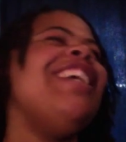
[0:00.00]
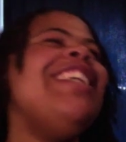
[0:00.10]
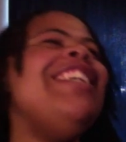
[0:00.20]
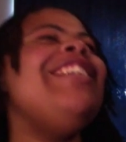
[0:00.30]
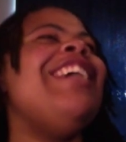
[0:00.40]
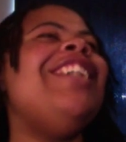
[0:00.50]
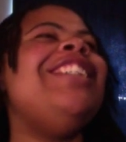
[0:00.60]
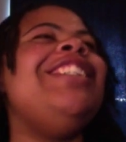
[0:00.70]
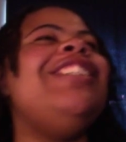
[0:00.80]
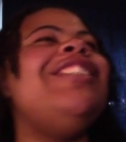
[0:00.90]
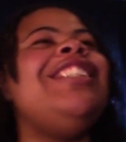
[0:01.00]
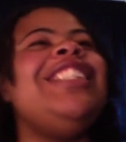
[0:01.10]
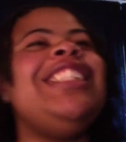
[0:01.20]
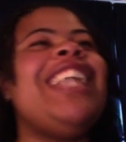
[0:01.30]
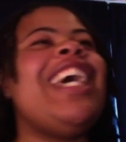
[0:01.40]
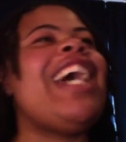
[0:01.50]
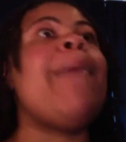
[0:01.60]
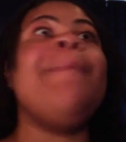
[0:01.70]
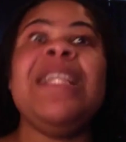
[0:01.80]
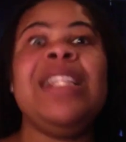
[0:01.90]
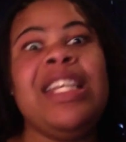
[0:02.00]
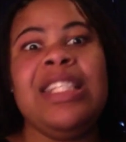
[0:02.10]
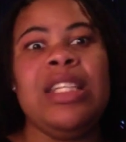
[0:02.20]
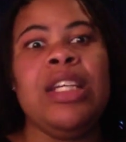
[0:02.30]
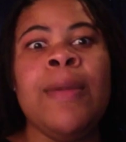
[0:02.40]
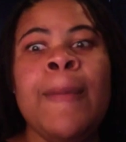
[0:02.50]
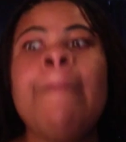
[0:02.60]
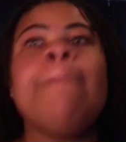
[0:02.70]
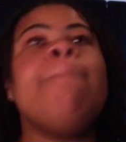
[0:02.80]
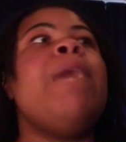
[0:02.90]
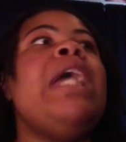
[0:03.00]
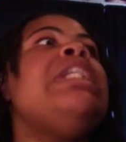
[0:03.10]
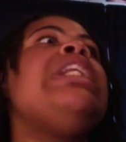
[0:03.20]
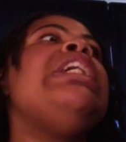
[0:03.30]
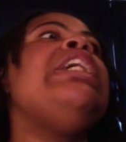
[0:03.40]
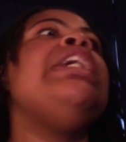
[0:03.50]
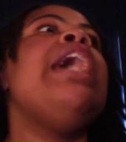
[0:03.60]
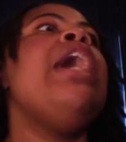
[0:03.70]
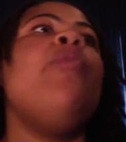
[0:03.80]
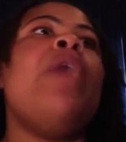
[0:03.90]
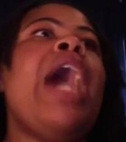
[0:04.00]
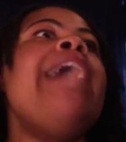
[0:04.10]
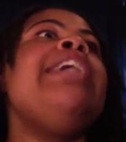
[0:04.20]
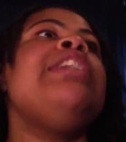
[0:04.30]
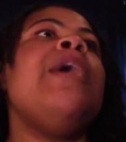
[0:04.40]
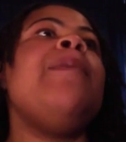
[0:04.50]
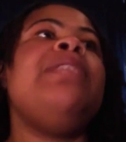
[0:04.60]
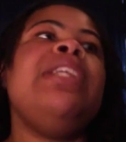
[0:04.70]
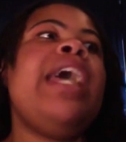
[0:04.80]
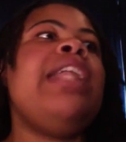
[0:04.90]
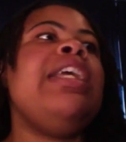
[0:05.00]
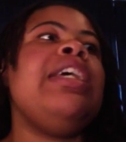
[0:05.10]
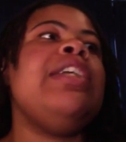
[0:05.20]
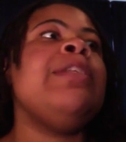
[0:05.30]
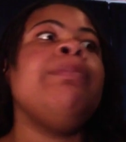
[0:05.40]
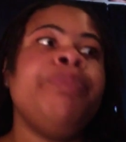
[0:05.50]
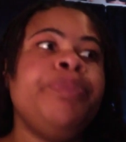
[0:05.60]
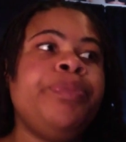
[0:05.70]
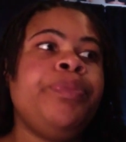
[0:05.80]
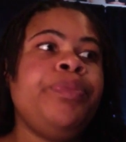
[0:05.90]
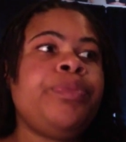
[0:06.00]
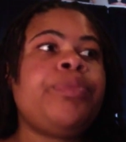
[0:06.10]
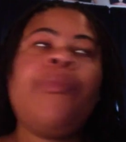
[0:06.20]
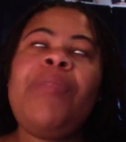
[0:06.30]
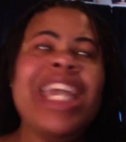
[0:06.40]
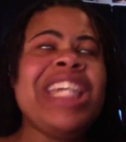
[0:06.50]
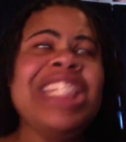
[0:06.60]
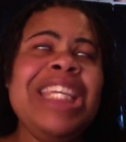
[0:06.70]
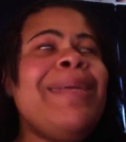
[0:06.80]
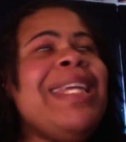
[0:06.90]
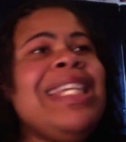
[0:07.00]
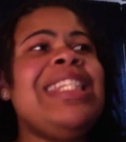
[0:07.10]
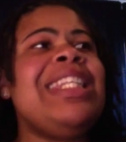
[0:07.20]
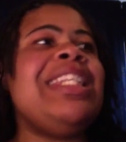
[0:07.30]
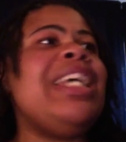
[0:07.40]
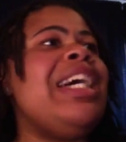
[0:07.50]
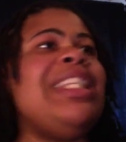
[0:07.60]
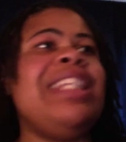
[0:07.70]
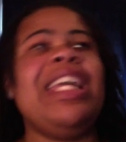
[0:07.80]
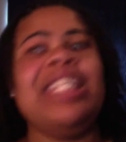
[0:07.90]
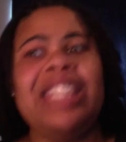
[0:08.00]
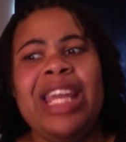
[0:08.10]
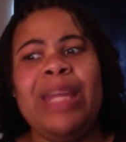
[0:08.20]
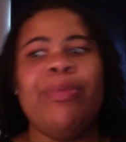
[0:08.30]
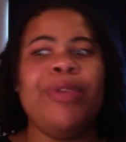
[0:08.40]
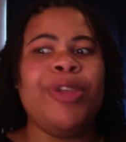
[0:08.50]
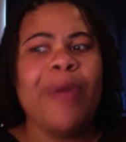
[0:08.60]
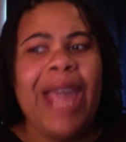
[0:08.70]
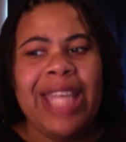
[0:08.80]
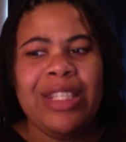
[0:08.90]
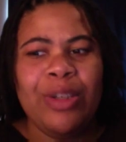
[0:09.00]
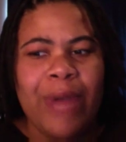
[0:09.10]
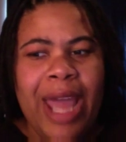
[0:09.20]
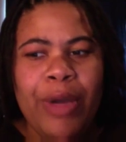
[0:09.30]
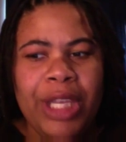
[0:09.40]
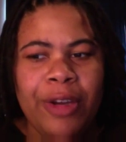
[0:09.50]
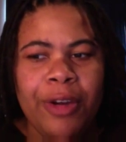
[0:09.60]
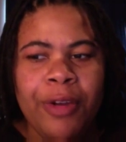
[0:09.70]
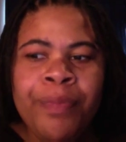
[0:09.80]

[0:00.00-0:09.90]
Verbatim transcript: You know what you're doing. She was like, I've been listening. Basically, what I interpreted that is she been listening to us saying, Janet, bring your ass on out here.